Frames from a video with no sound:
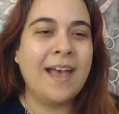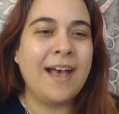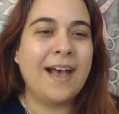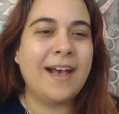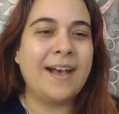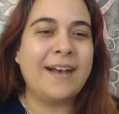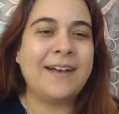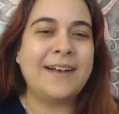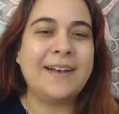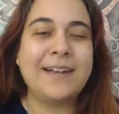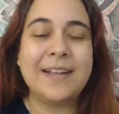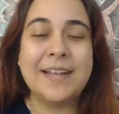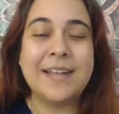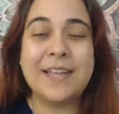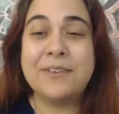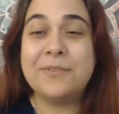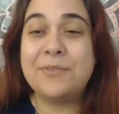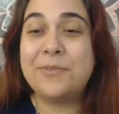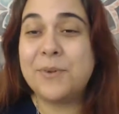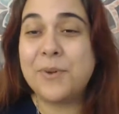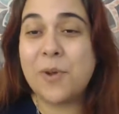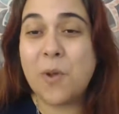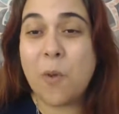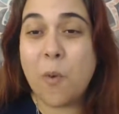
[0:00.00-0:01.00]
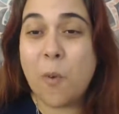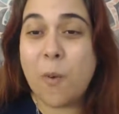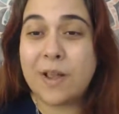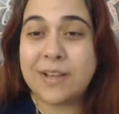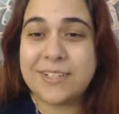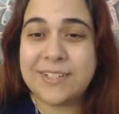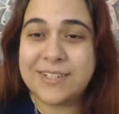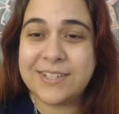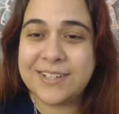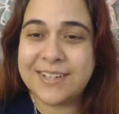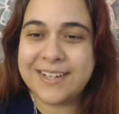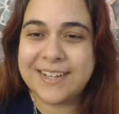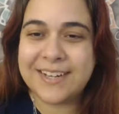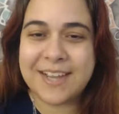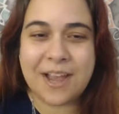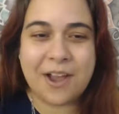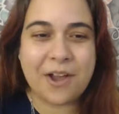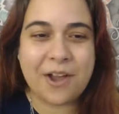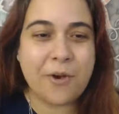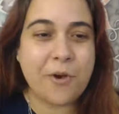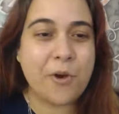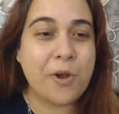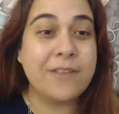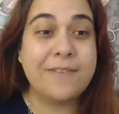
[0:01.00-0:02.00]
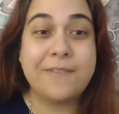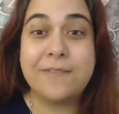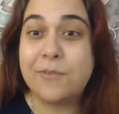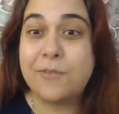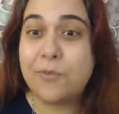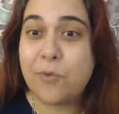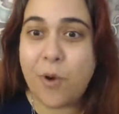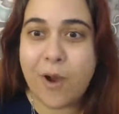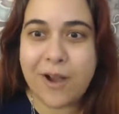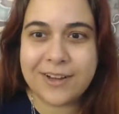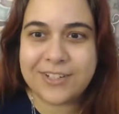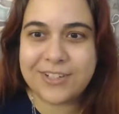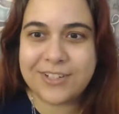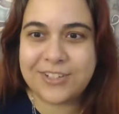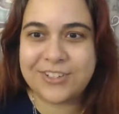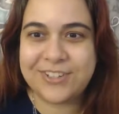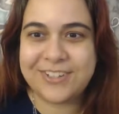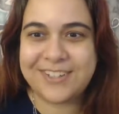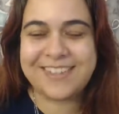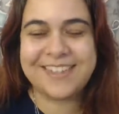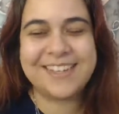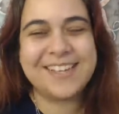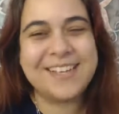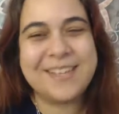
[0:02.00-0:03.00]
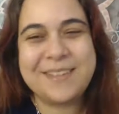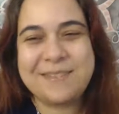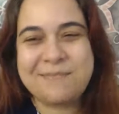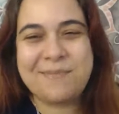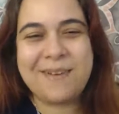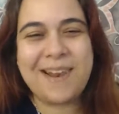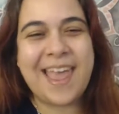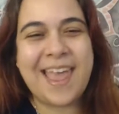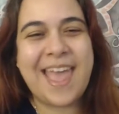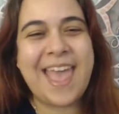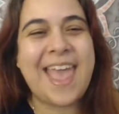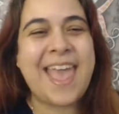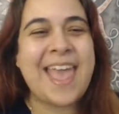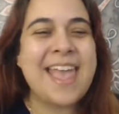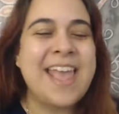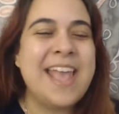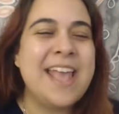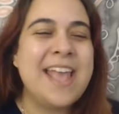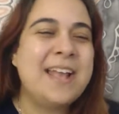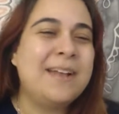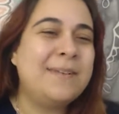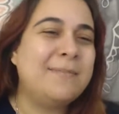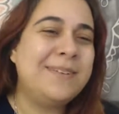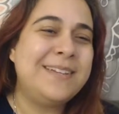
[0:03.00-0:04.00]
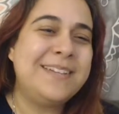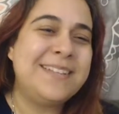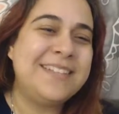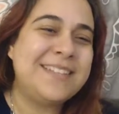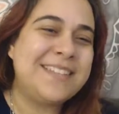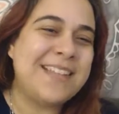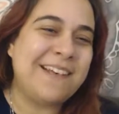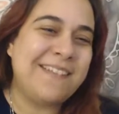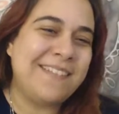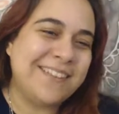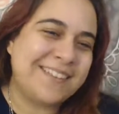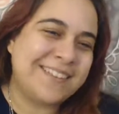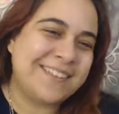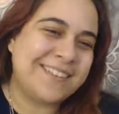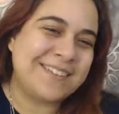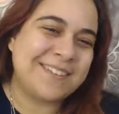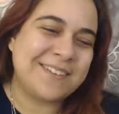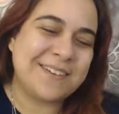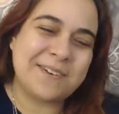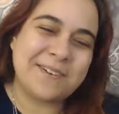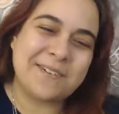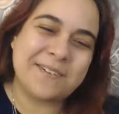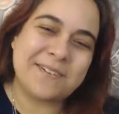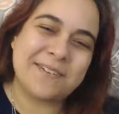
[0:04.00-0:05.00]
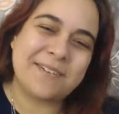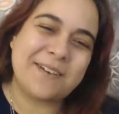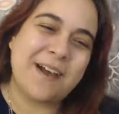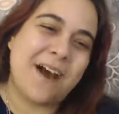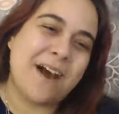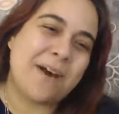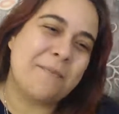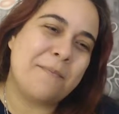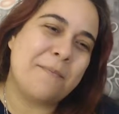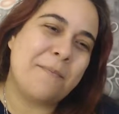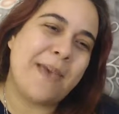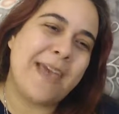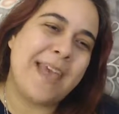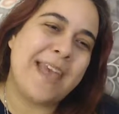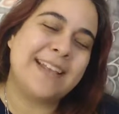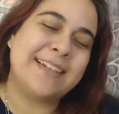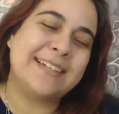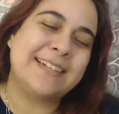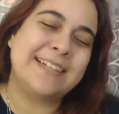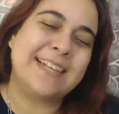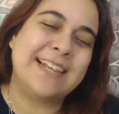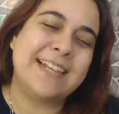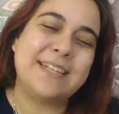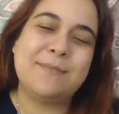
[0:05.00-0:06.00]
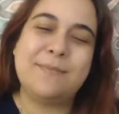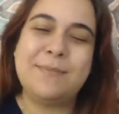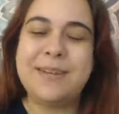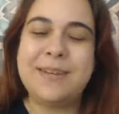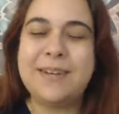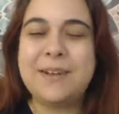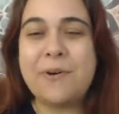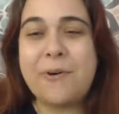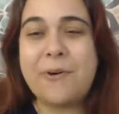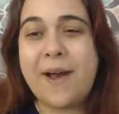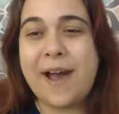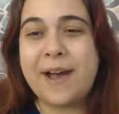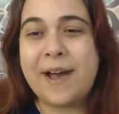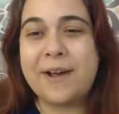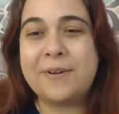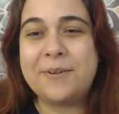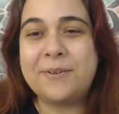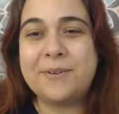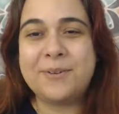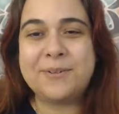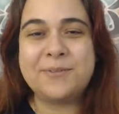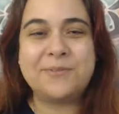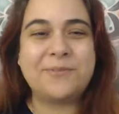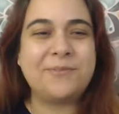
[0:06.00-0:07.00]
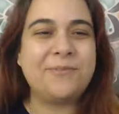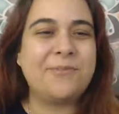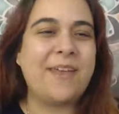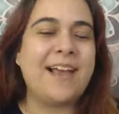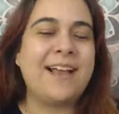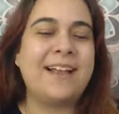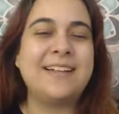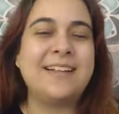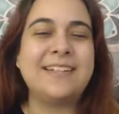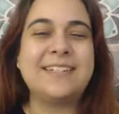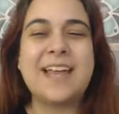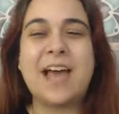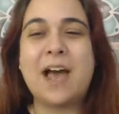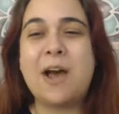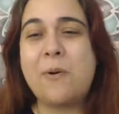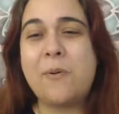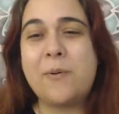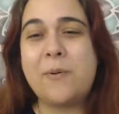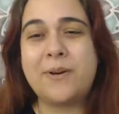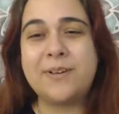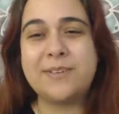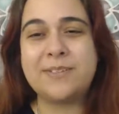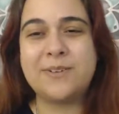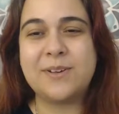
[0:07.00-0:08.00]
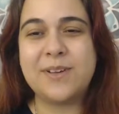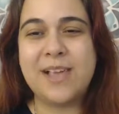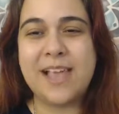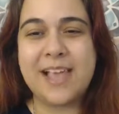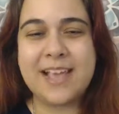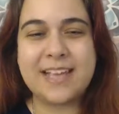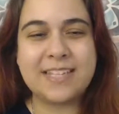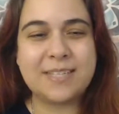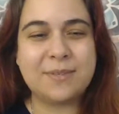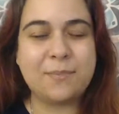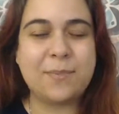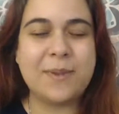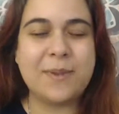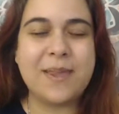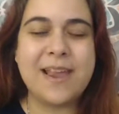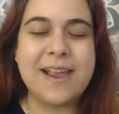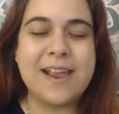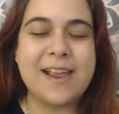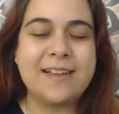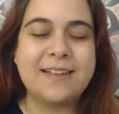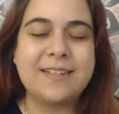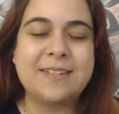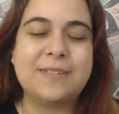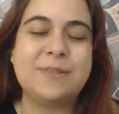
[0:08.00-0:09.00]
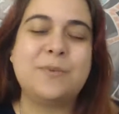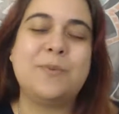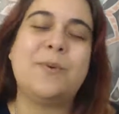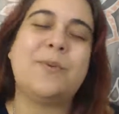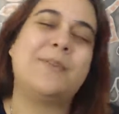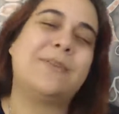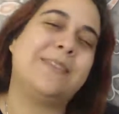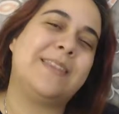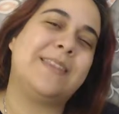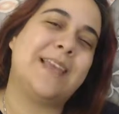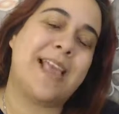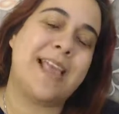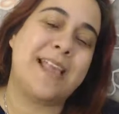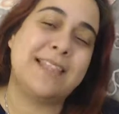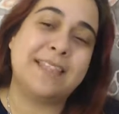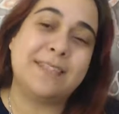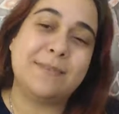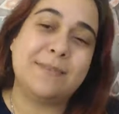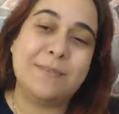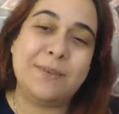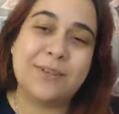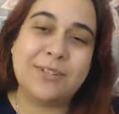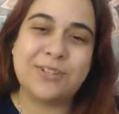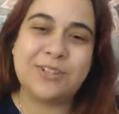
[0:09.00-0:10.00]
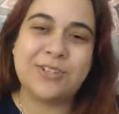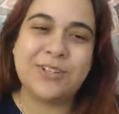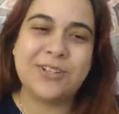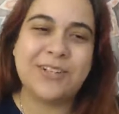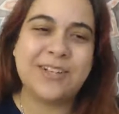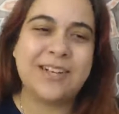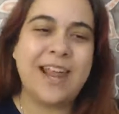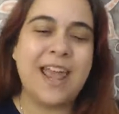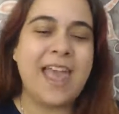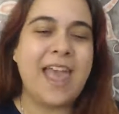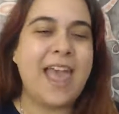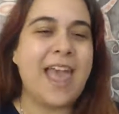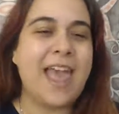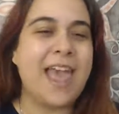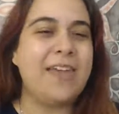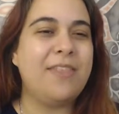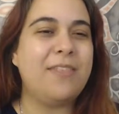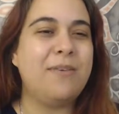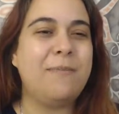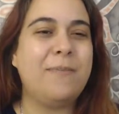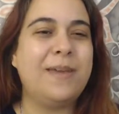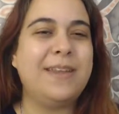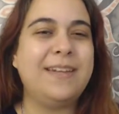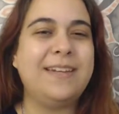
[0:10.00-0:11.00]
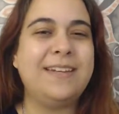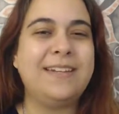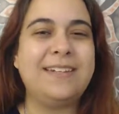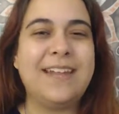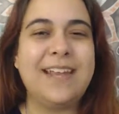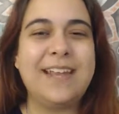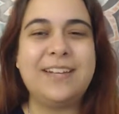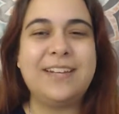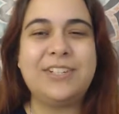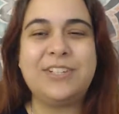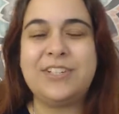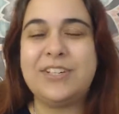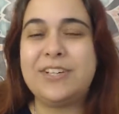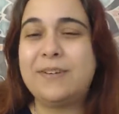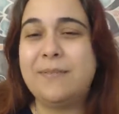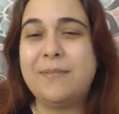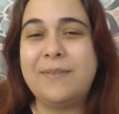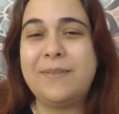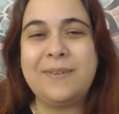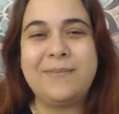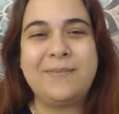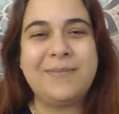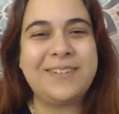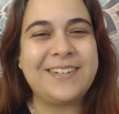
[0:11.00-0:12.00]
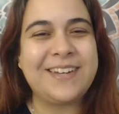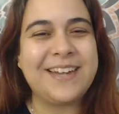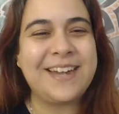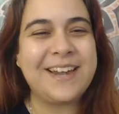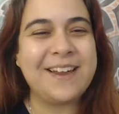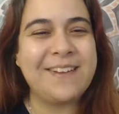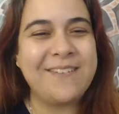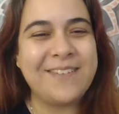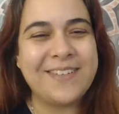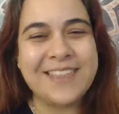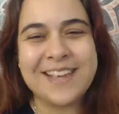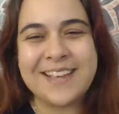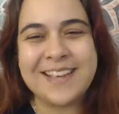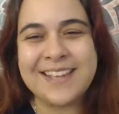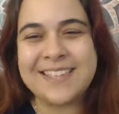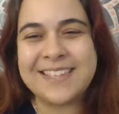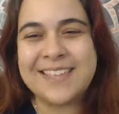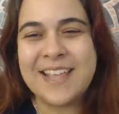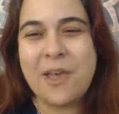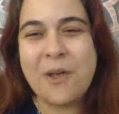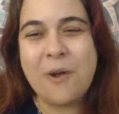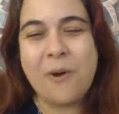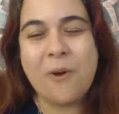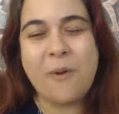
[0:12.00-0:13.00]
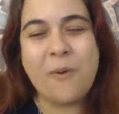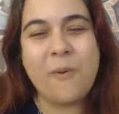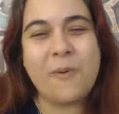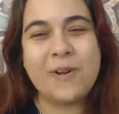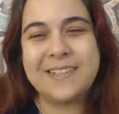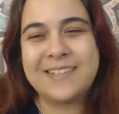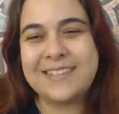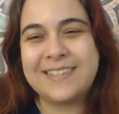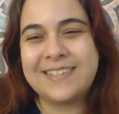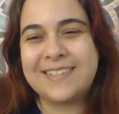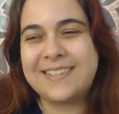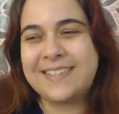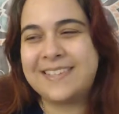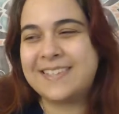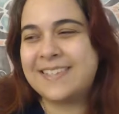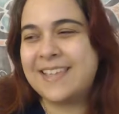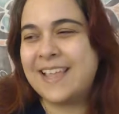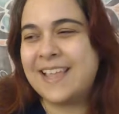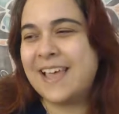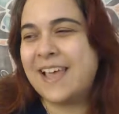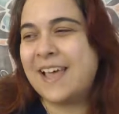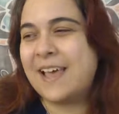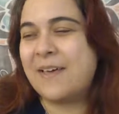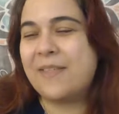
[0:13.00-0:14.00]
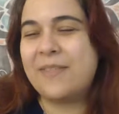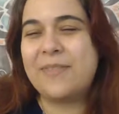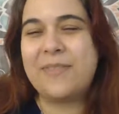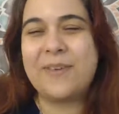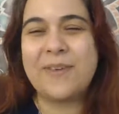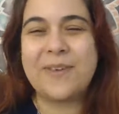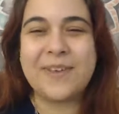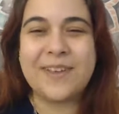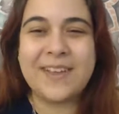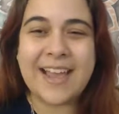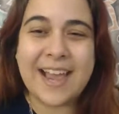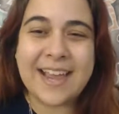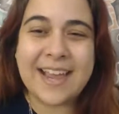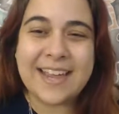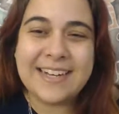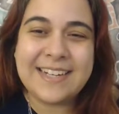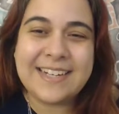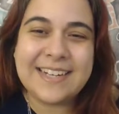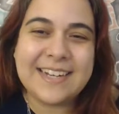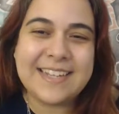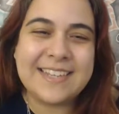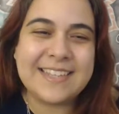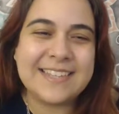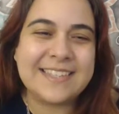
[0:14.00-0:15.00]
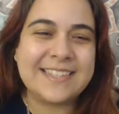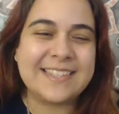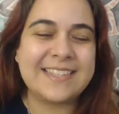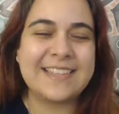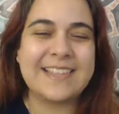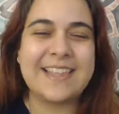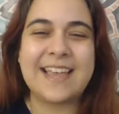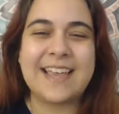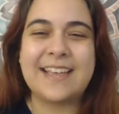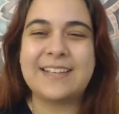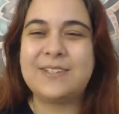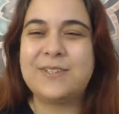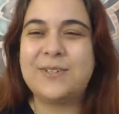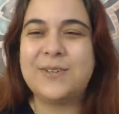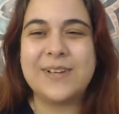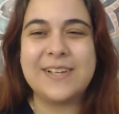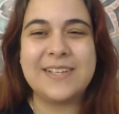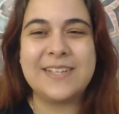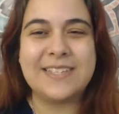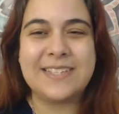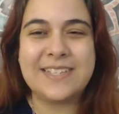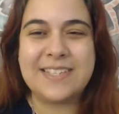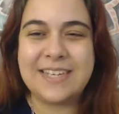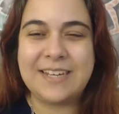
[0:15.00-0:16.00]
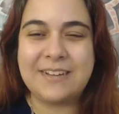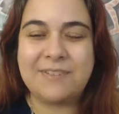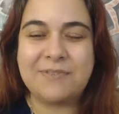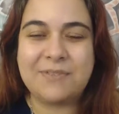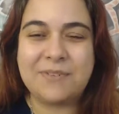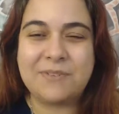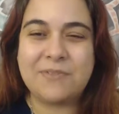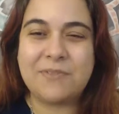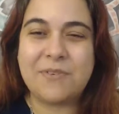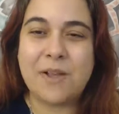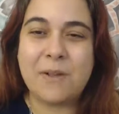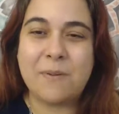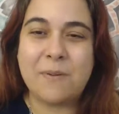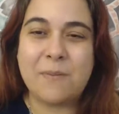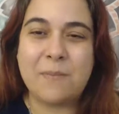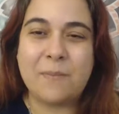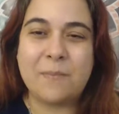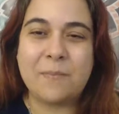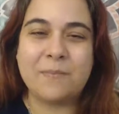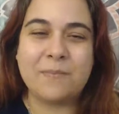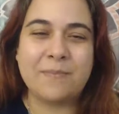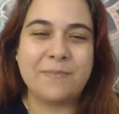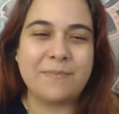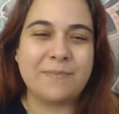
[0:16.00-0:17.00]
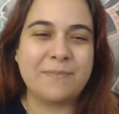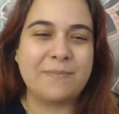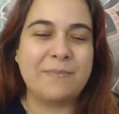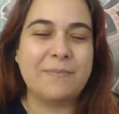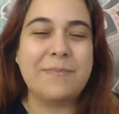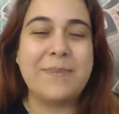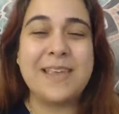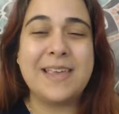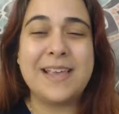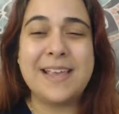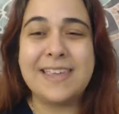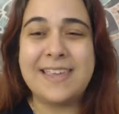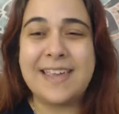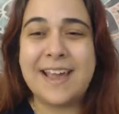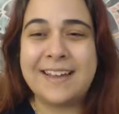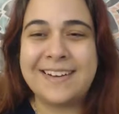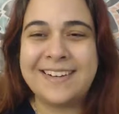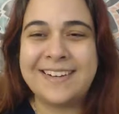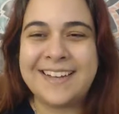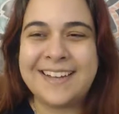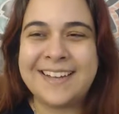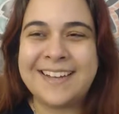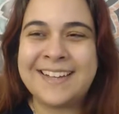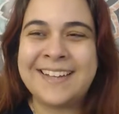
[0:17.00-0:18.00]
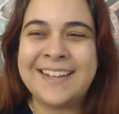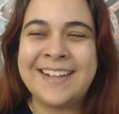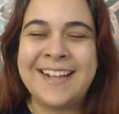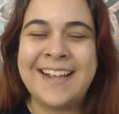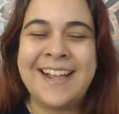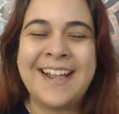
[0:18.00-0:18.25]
If you're watching or you've watched the replay, please also comment. Let me know how you felt. How was your experience with the transmission and the meditation? Maybe share with us what's the guidance that you received from Miriana.